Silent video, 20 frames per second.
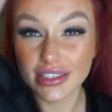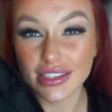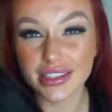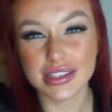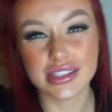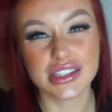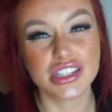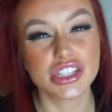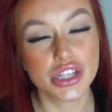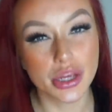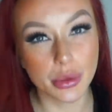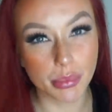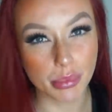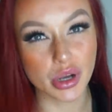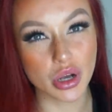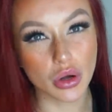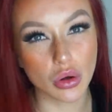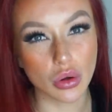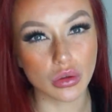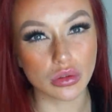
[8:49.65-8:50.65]
it's
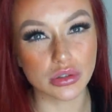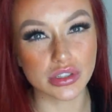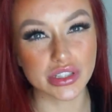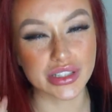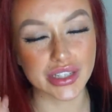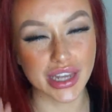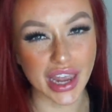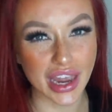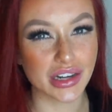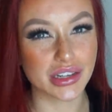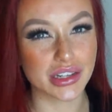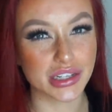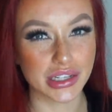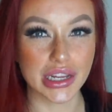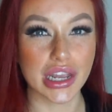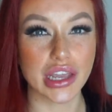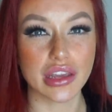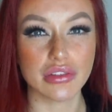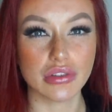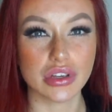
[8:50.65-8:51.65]
typical
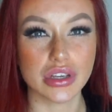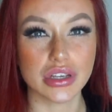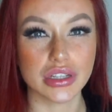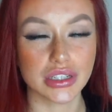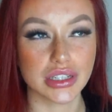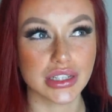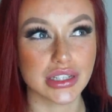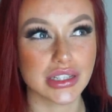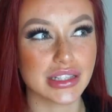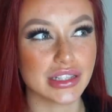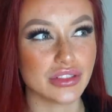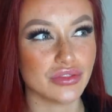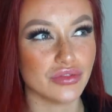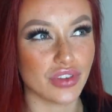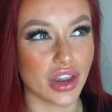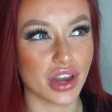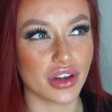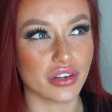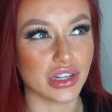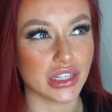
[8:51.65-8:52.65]
Scandinavian, it's
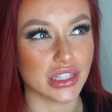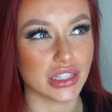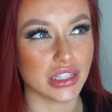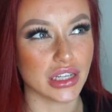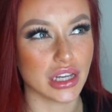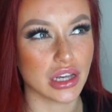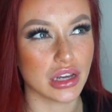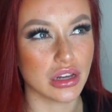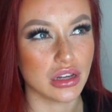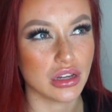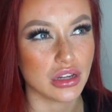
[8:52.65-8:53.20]
very